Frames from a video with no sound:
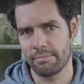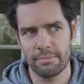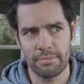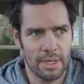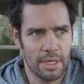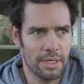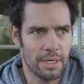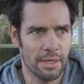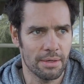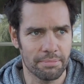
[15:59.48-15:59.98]
I
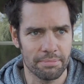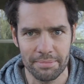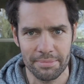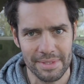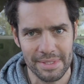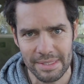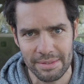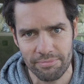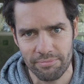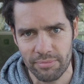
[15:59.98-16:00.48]
don't know,
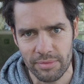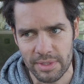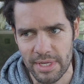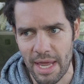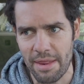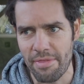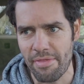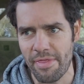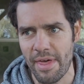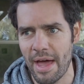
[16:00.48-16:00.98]

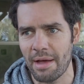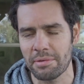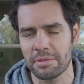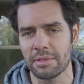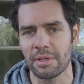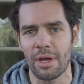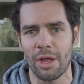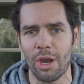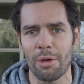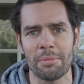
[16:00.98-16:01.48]

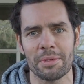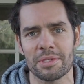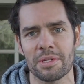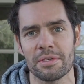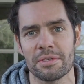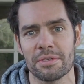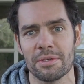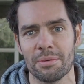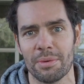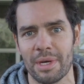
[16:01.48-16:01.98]
10,000
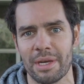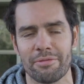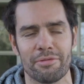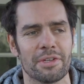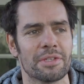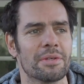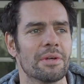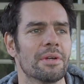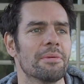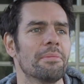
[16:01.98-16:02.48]
kilometres or whatever
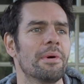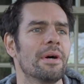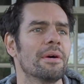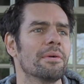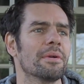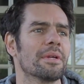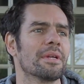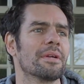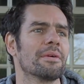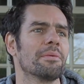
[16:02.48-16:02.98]
it's got
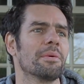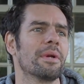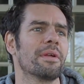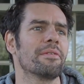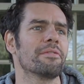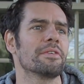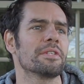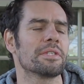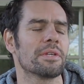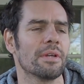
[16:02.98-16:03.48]

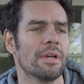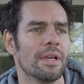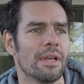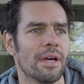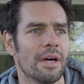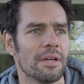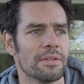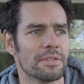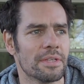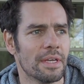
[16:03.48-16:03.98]
to
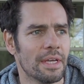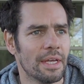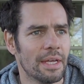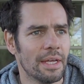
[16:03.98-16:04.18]
last.